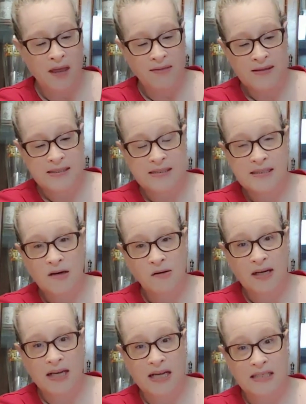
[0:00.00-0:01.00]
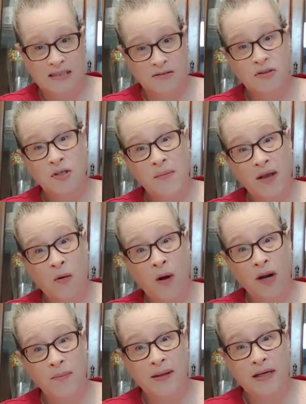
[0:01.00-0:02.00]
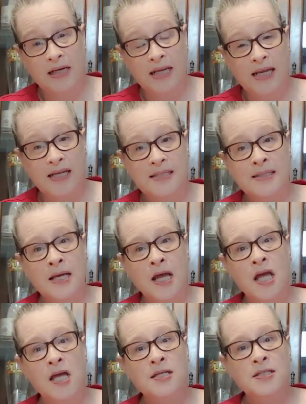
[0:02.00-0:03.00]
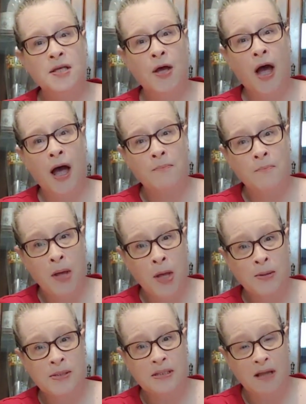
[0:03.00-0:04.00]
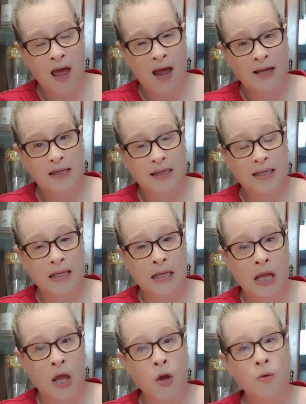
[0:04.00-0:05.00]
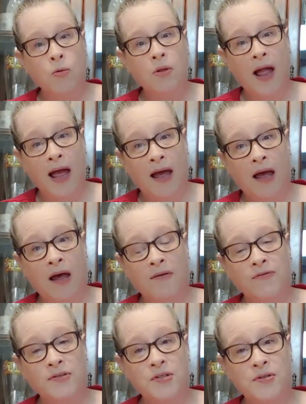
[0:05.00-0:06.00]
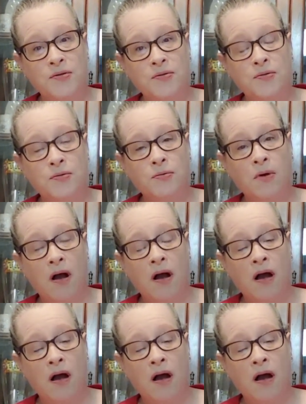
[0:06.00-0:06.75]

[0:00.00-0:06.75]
This is our lees. There's going to be quite a bit of lees. So I most likely will have to